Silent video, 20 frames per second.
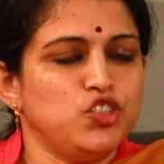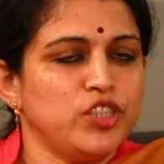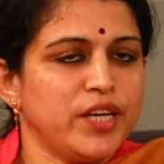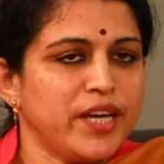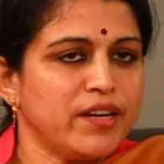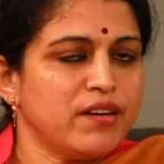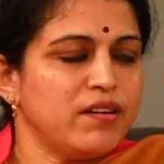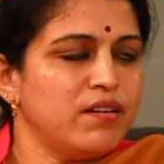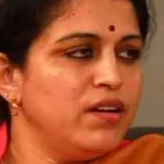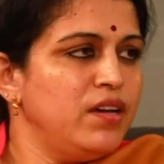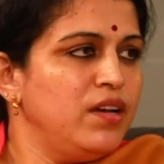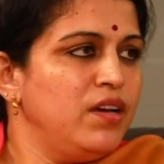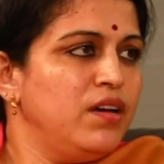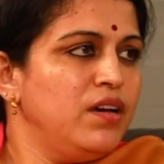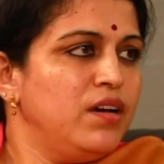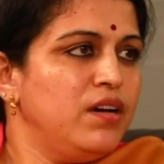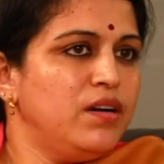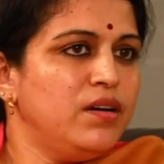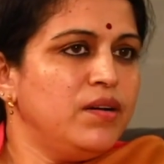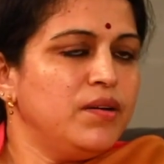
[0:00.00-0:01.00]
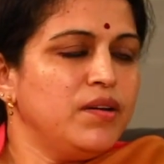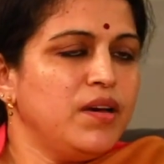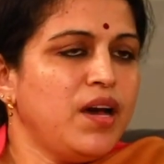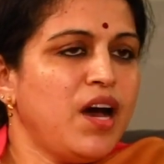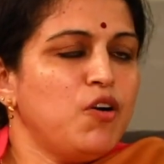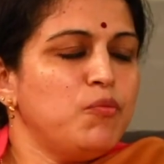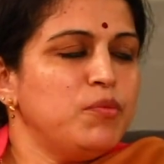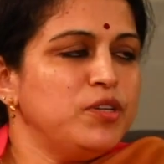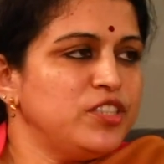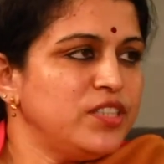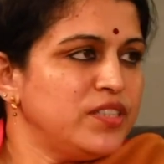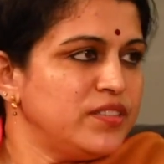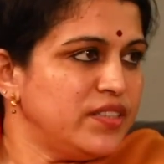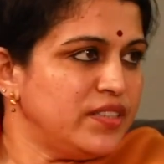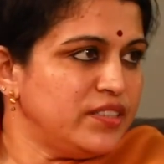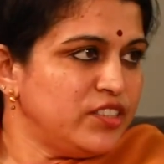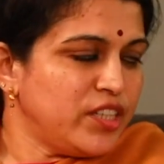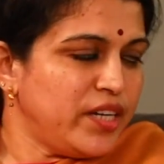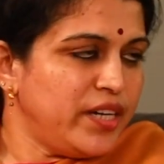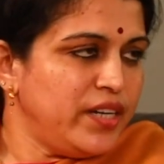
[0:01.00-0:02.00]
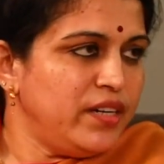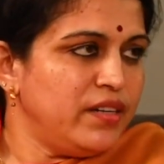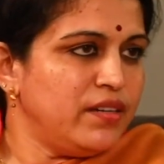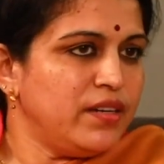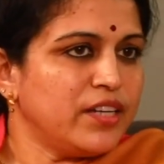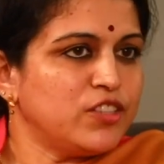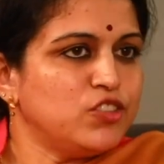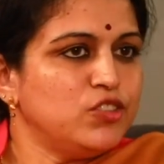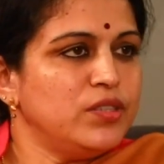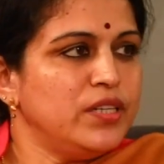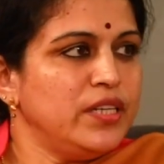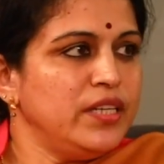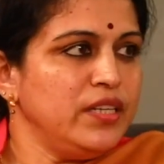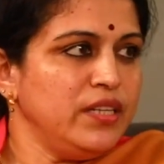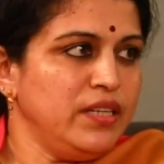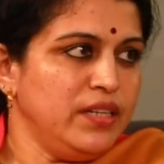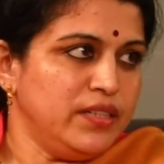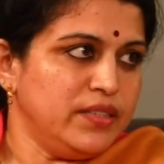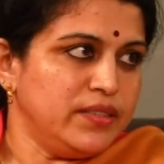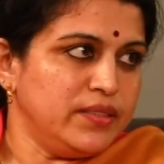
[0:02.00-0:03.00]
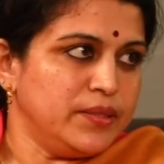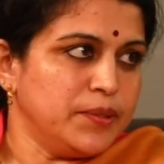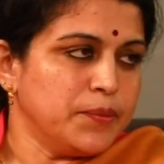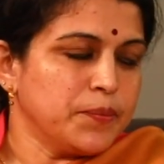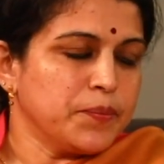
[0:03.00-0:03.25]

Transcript: check how much has a child actually learned.